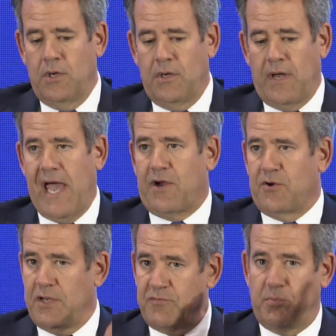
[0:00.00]

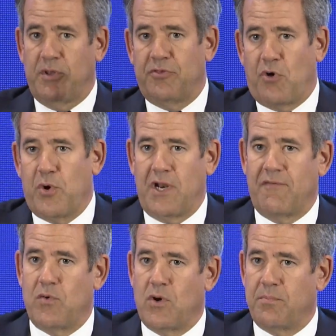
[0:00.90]
acronyms have been thrown at
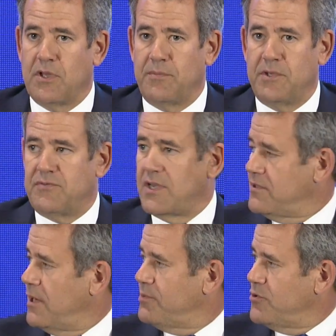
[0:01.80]
everyone, but let me take the
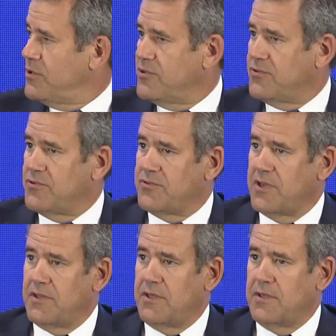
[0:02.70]
opportunity just to say
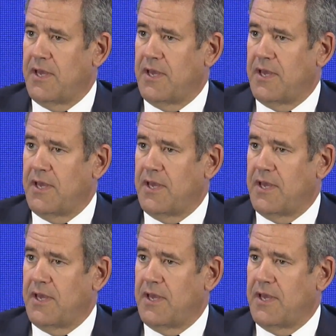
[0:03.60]
the